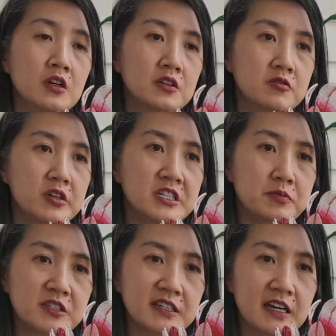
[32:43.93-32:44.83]

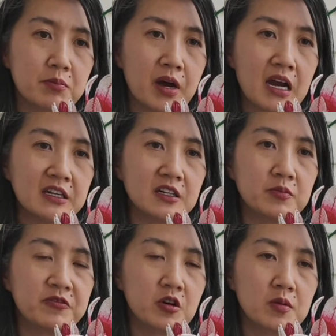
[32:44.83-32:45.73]
arrangements that I potted
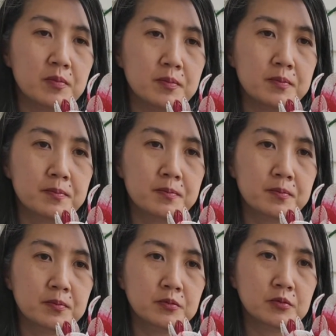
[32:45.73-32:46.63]
up from
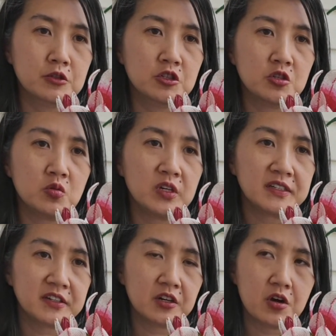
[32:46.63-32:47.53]
2
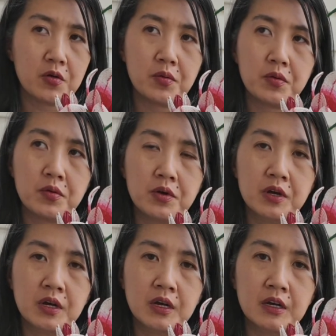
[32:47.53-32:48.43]
weeks ago,
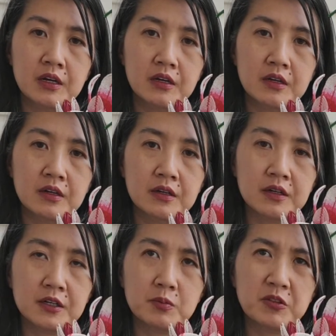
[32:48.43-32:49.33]

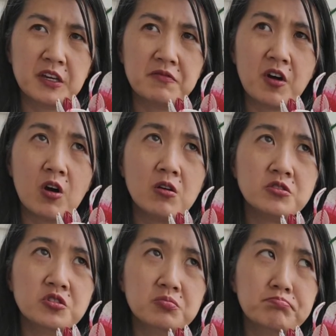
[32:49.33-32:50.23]
they've
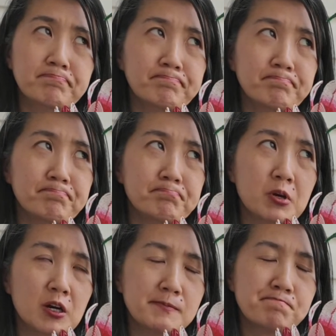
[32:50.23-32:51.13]
all,
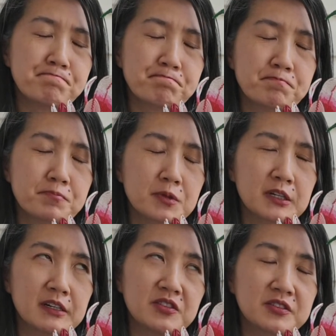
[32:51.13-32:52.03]
I
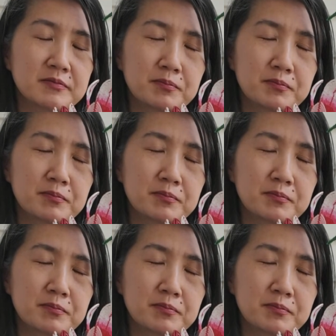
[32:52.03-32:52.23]
guess,